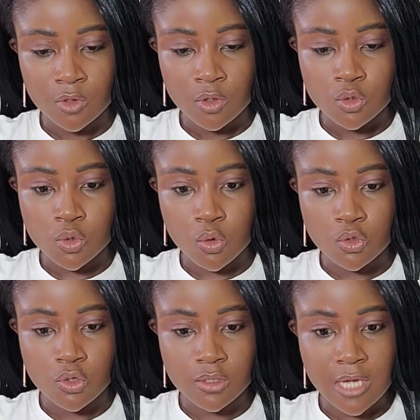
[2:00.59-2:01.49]
So you
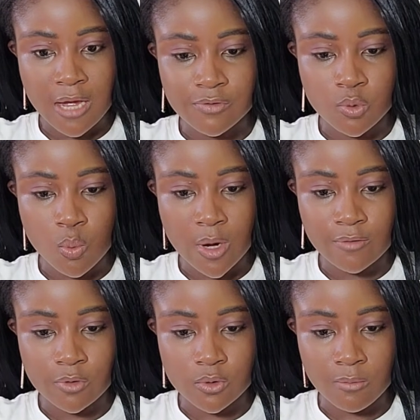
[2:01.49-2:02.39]
just to wait
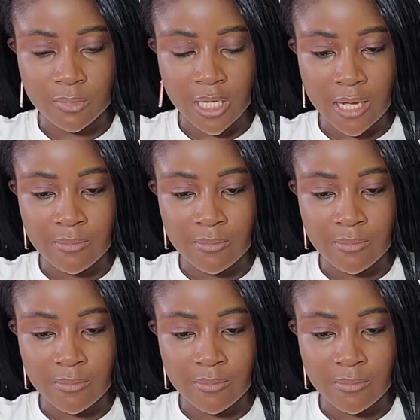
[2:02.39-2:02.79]
for some time.